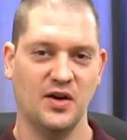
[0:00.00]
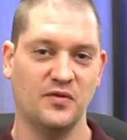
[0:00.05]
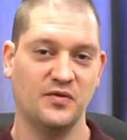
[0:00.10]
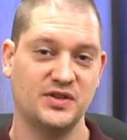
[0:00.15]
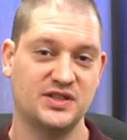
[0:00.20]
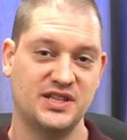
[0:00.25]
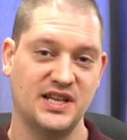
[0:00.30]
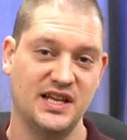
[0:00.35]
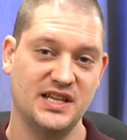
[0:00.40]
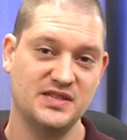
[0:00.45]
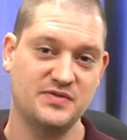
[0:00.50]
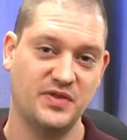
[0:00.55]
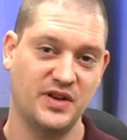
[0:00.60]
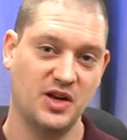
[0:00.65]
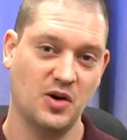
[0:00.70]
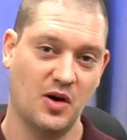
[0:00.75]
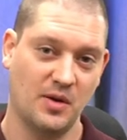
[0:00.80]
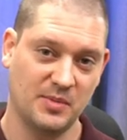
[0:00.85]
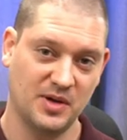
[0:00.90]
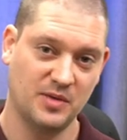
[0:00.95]
For today's
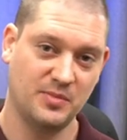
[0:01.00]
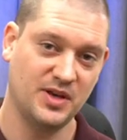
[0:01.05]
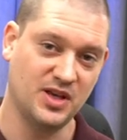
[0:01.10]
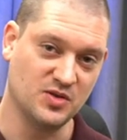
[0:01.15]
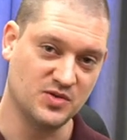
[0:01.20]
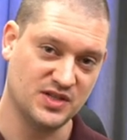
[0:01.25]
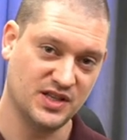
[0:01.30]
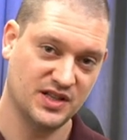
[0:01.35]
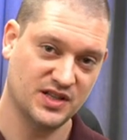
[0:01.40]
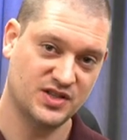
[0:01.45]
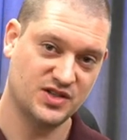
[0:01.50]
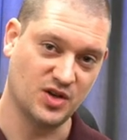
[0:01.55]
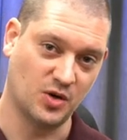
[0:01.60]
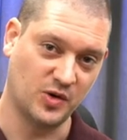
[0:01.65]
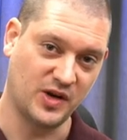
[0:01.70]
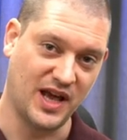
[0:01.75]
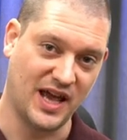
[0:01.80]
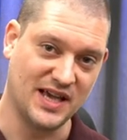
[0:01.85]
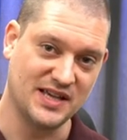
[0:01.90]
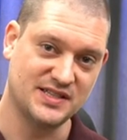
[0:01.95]
video, I'm gonna be using the
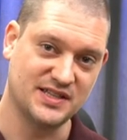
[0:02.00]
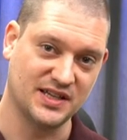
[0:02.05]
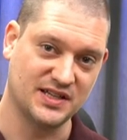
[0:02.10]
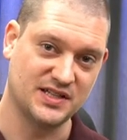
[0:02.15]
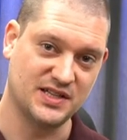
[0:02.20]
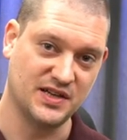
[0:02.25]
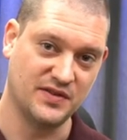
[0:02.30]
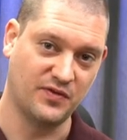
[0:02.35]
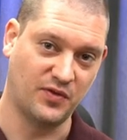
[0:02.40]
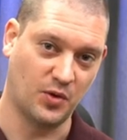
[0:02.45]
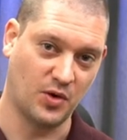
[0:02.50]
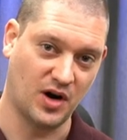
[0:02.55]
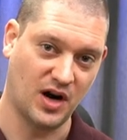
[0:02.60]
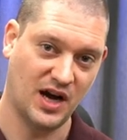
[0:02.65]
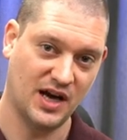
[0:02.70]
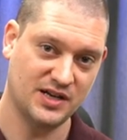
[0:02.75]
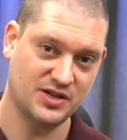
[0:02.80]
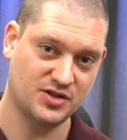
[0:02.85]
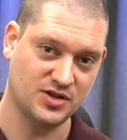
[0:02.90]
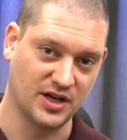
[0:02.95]
Sony
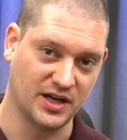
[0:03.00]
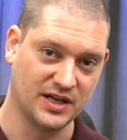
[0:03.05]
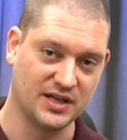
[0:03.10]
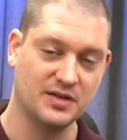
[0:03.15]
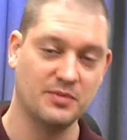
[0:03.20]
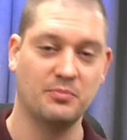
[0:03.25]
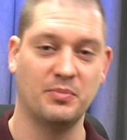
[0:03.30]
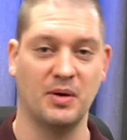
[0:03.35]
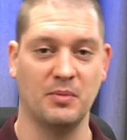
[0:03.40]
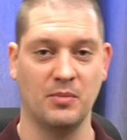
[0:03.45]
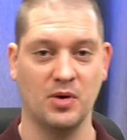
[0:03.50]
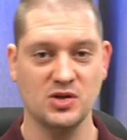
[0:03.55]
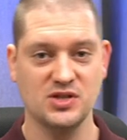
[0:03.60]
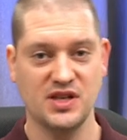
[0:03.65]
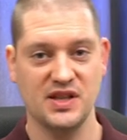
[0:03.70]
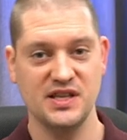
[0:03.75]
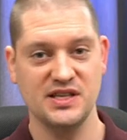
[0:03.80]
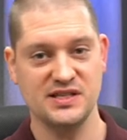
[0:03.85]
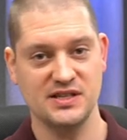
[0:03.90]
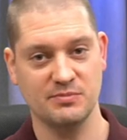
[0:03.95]
a6400, but most
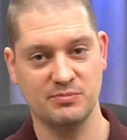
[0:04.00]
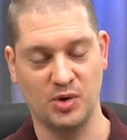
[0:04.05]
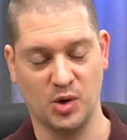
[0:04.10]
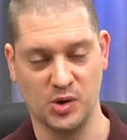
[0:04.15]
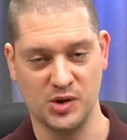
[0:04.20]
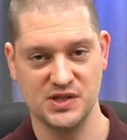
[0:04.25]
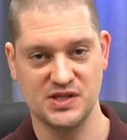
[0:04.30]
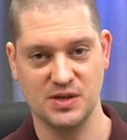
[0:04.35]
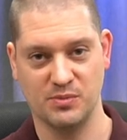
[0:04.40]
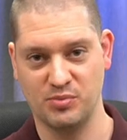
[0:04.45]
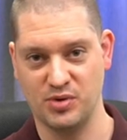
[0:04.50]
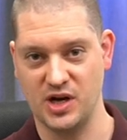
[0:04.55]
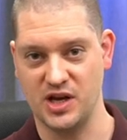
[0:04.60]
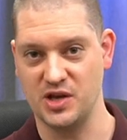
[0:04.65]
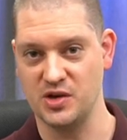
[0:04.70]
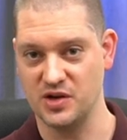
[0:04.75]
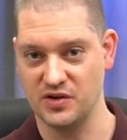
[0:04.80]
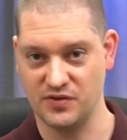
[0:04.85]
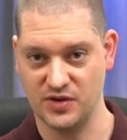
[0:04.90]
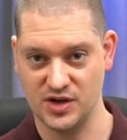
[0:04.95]
of these components are pretty
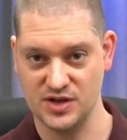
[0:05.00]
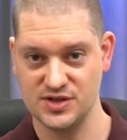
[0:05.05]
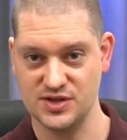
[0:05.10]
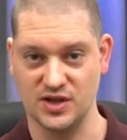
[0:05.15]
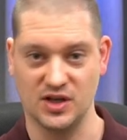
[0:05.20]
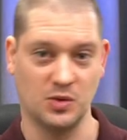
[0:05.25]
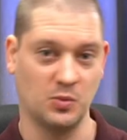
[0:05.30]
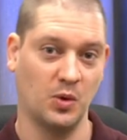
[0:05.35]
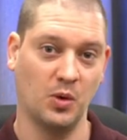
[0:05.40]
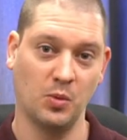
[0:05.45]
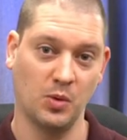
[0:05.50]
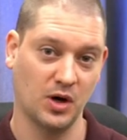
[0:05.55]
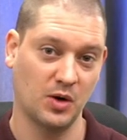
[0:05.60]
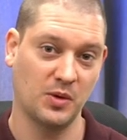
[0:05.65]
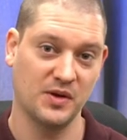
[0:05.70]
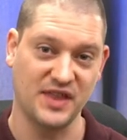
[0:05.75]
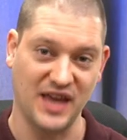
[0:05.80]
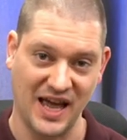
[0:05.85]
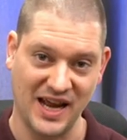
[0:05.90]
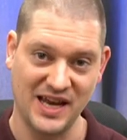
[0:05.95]
universal and will work
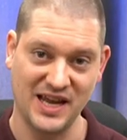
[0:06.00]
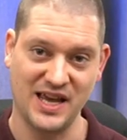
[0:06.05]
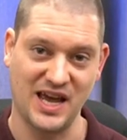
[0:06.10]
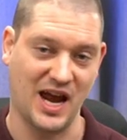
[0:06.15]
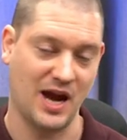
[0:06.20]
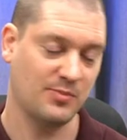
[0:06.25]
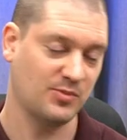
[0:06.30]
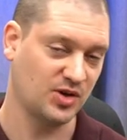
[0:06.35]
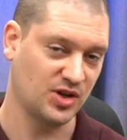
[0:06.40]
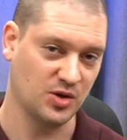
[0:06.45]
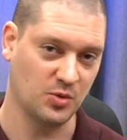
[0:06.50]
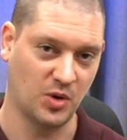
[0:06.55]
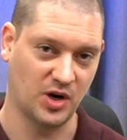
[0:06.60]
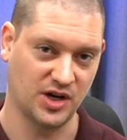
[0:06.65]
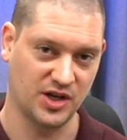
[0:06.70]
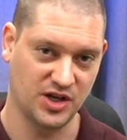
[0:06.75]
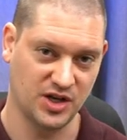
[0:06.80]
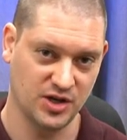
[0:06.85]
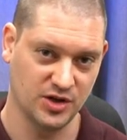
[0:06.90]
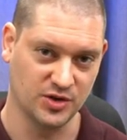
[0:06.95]
with any camera you
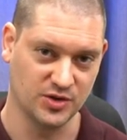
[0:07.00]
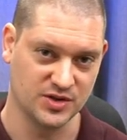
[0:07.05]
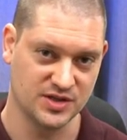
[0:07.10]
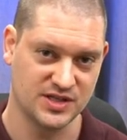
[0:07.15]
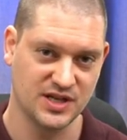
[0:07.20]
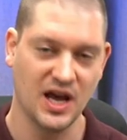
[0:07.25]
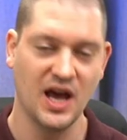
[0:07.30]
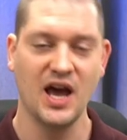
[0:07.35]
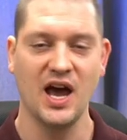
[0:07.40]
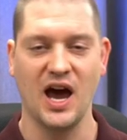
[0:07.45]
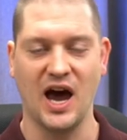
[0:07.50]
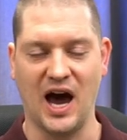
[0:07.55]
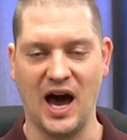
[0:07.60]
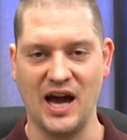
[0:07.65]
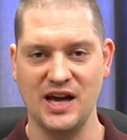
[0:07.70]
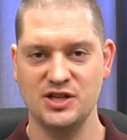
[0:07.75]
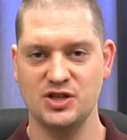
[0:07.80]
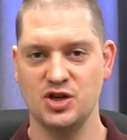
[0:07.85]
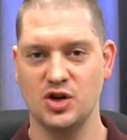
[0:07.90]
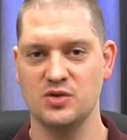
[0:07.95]
wanna use.
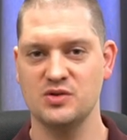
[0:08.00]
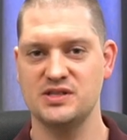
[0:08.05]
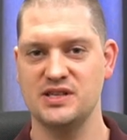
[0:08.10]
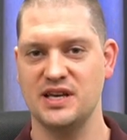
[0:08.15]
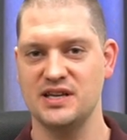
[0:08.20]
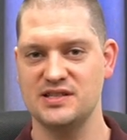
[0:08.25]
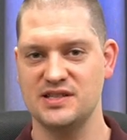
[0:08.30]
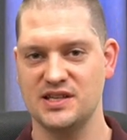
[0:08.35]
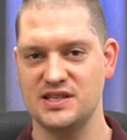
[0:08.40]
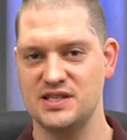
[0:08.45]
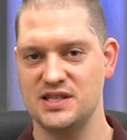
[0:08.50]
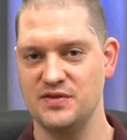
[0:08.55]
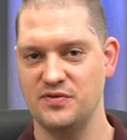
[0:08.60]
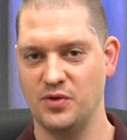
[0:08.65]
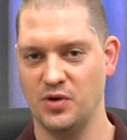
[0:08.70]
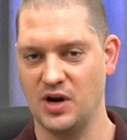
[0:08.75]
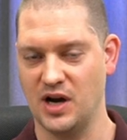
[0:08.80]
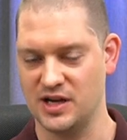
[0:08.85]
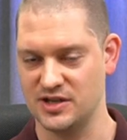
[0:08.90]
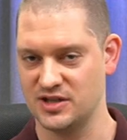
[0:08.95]
I chose the
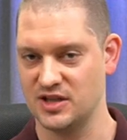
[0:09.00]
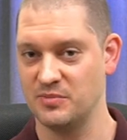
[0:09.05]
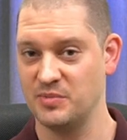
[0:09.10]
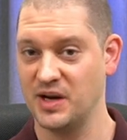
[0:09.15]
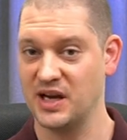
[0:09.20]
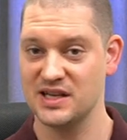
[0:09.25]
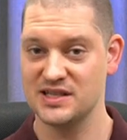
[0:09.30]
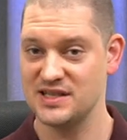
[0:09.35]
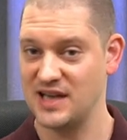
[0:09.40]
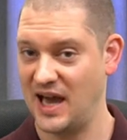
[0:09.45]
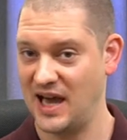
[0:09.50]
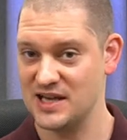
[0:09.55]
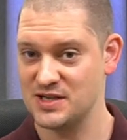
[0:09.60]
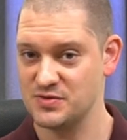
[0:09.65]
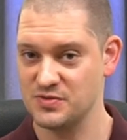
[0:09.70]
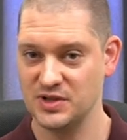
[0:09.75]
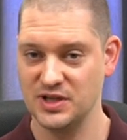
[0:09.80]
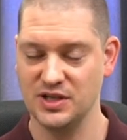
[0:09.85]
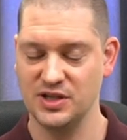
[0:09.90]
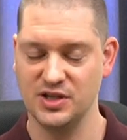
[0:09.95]
a6400 because it
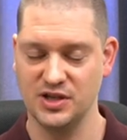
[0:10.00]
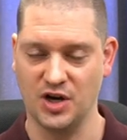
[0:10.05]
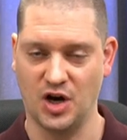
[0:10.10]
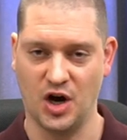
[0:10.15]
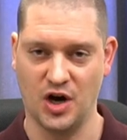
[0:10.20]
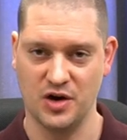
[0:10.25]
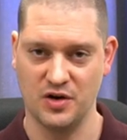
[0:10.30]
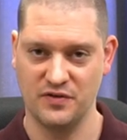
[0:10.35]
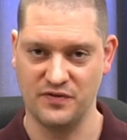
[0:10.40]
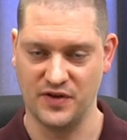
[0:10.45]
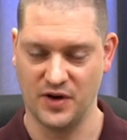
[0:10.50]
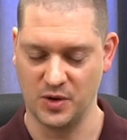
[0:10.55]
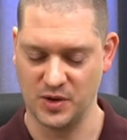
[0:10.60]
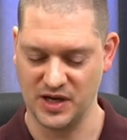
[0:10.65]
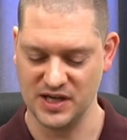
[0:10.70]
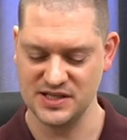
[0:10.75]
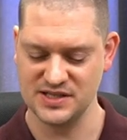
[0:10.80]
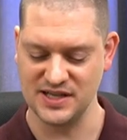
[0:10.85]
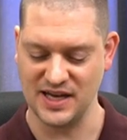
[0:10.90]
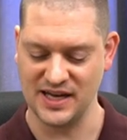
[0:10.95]
has really good
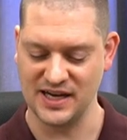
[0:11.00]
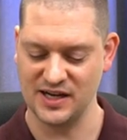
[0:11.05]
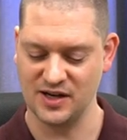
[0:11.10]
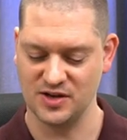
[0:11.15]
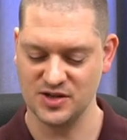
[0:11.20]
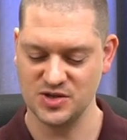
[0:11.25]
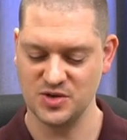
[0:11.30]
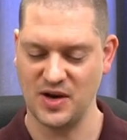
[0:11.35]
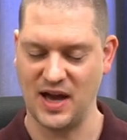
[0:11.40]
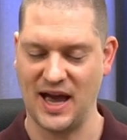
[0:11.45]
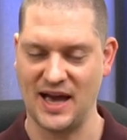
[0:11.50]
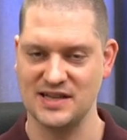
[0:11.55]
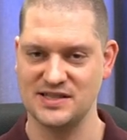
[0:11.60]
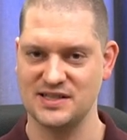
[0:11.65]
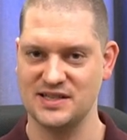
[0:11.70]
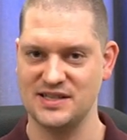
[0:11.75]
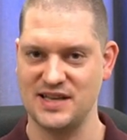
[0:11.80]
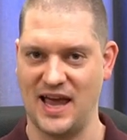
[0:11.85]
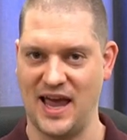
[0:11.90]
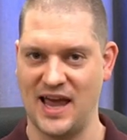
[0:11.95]
autofocus and it also has
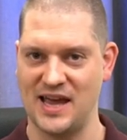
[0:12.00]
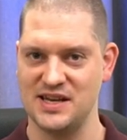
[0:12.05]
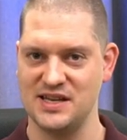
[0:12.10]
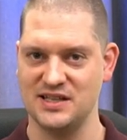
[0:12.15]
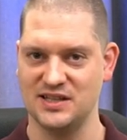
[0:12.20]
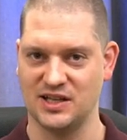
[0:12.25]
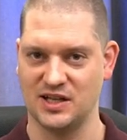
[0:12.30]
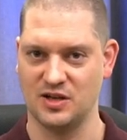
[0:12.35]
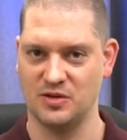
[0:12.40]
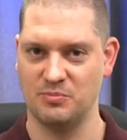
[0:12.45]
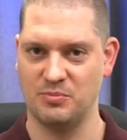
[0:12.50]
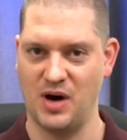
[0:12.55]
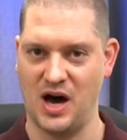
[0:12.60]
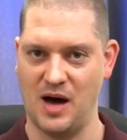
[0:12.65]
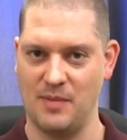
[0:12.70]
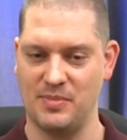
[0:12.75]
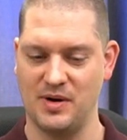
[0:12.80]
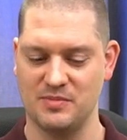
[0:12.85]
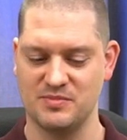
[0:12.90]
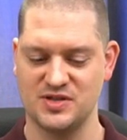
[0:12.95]
this handy little
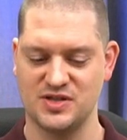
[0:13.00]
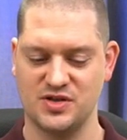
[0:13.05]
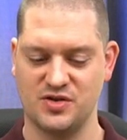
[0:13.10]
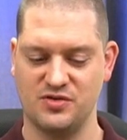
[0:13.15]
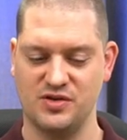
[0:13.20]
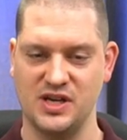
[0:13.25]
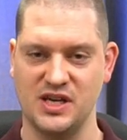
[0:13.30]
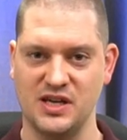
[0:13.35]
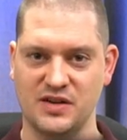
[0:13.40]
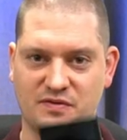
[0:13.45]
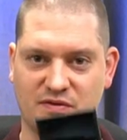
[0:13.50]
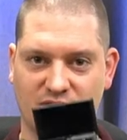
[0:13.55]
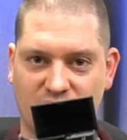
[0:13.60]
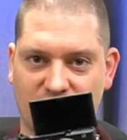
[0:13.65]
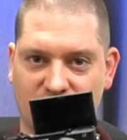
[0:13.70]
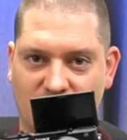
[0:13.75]
pop-up screen for